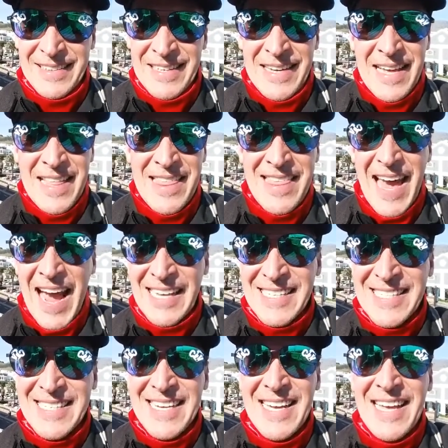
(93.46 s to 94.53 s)

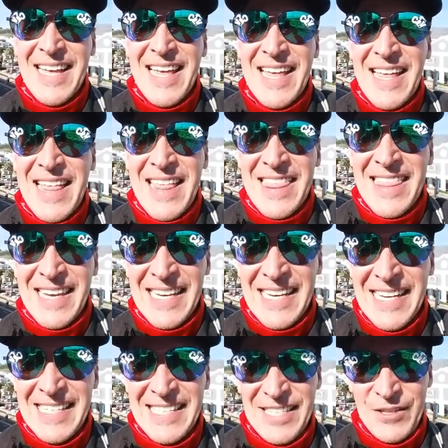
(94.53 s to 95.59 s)
that's the
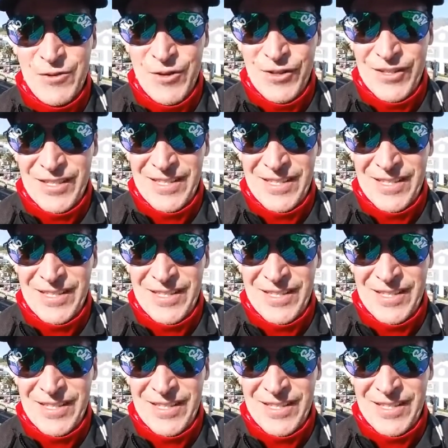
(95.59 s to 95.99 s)
easy route.